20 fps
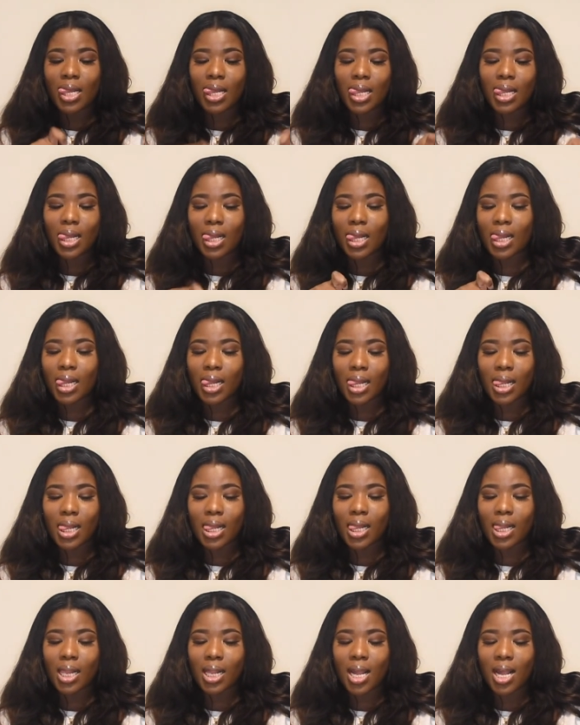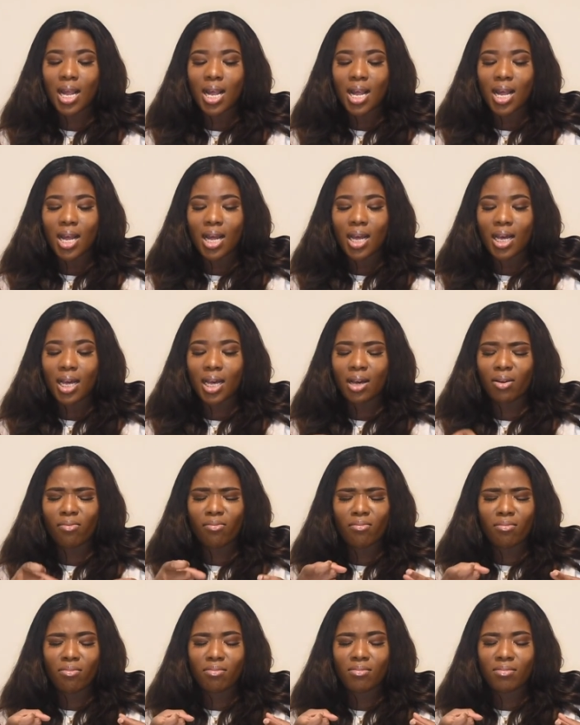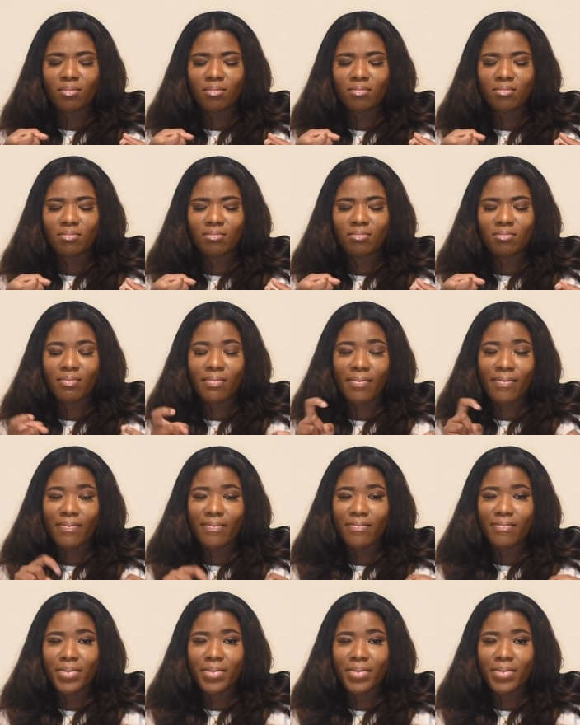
No one is speaking in this clip.